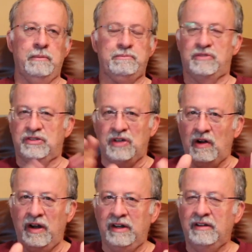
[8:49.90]

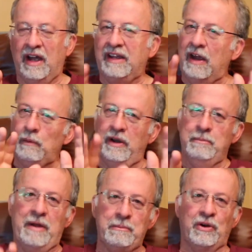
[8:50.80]
Sorry, I can't
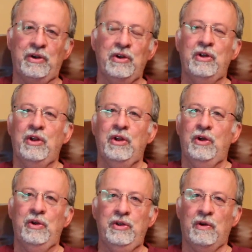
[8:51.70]
remember
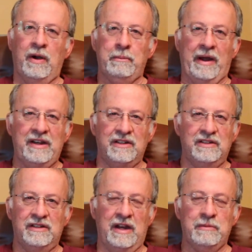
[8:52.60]
who you are by
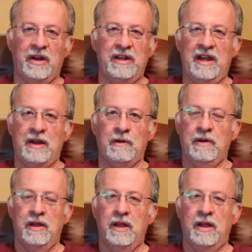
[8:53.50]
name right now,